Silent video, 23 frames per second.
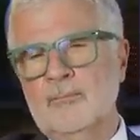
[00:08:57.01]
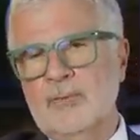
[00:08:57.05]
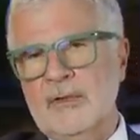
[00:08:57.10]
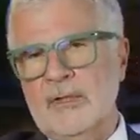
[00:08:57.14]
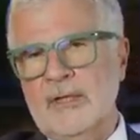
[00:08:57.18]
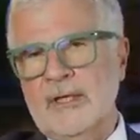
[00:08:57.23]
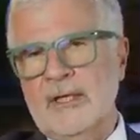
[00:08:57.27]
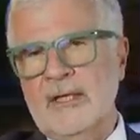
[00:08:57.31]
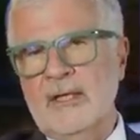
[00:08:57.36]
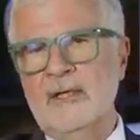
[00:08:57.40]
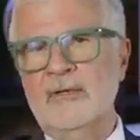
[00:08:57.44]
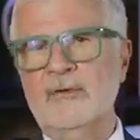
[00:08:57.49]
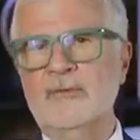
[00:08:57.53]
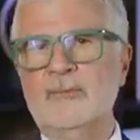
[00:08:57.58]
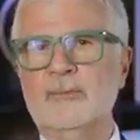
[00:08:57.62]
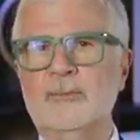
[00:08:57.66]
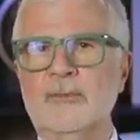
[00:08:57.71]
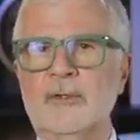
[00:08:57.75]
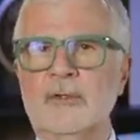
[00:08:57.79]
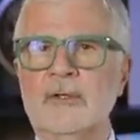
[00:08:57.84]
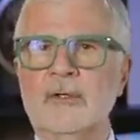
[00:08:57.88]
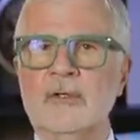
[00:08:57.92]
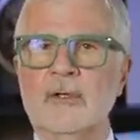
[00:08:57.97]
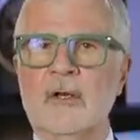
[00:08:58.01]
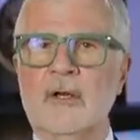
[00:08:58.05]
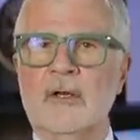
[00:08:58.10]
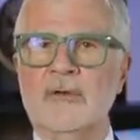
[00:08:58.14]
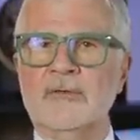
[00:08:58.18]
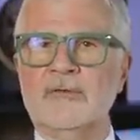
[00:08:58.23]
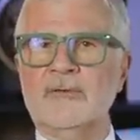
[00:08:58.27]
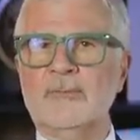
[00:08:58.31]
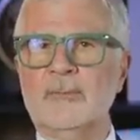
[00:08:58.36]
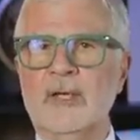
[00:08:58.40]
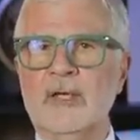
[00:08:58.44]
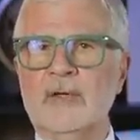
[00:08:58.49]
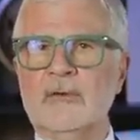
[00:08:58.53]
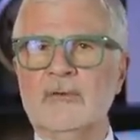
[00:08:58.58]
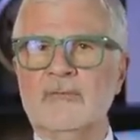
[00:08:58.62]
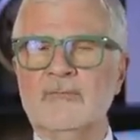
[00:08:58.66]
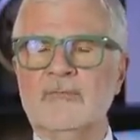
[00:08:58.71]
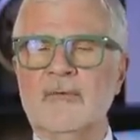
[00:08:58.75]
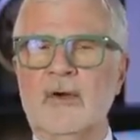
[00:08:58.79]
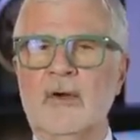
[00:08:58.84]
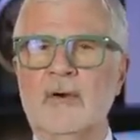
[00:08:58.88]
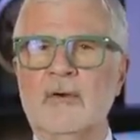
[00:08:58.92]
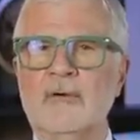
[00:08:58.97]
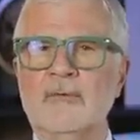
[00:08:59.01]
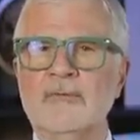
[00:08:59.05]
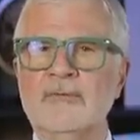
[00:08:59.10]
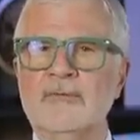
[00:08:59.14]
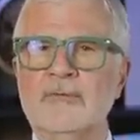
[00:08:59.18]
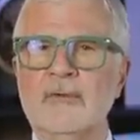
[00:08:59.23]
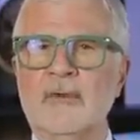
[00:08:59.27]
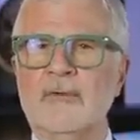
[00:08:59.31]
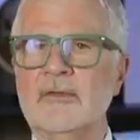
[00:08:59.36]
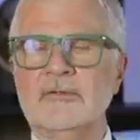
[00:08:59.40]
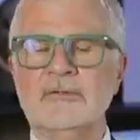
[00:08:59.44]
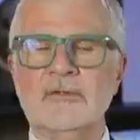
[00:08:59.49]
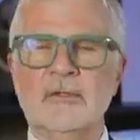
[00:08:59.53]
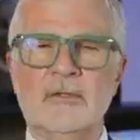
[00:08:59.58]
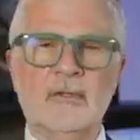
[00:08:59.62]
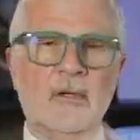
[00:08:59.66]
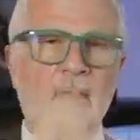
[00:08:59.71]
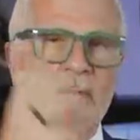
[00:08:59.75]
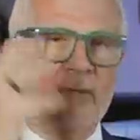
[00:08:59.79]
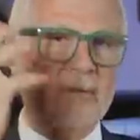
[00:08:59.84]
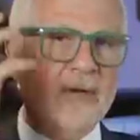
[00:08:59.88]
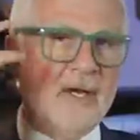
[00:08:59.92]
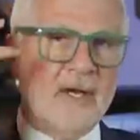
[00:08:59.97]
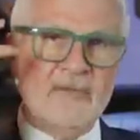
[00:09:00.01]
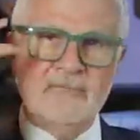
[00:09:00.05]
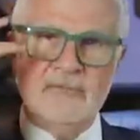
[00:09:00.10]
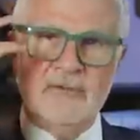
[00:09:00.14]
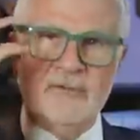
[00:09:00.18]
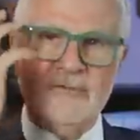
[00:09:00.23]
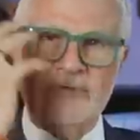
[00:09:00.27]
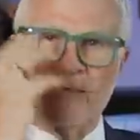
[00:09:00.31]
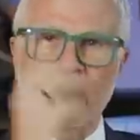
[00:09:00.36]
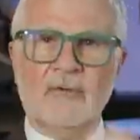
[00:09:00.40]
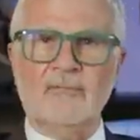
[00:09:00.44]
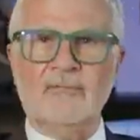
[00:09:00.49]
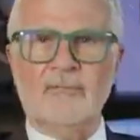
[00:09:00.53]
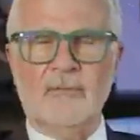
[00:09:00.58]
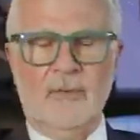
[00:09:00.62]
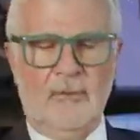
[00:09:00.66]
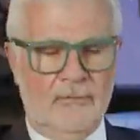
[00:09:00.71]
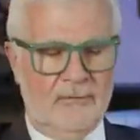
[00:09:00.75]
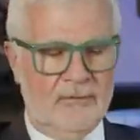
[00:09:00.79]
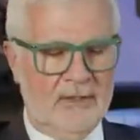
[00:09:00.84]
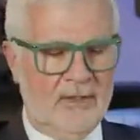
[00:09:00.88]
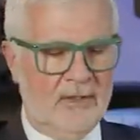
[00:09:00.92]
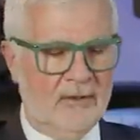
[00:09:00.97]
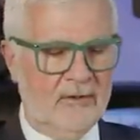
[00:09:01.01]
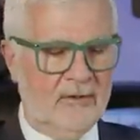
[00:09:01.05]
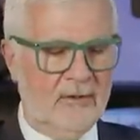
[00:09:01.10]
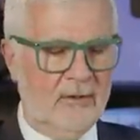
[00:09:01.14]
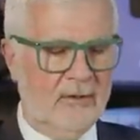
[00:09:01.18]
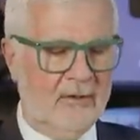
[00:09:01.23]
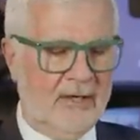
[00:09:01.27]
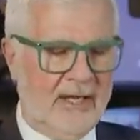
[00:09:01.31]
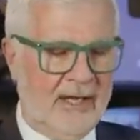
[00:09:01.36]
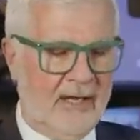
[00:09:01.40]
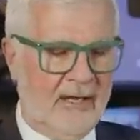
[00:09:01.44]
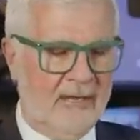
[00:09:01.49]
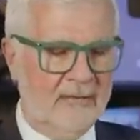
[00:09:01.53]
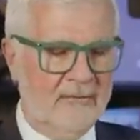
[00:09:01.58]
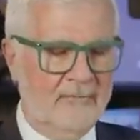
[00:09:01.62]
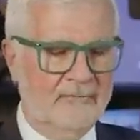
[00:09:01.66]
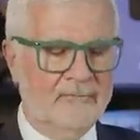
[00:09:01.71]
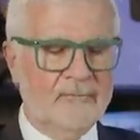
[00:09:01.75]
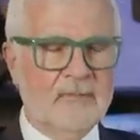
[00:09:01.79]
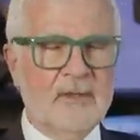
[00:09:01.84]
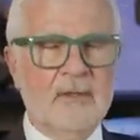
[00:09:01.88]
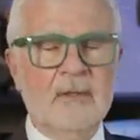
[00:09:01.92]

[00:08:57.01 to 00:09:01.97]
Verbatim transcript: please put it on speakerphone so that you don't have your cell phone near your head.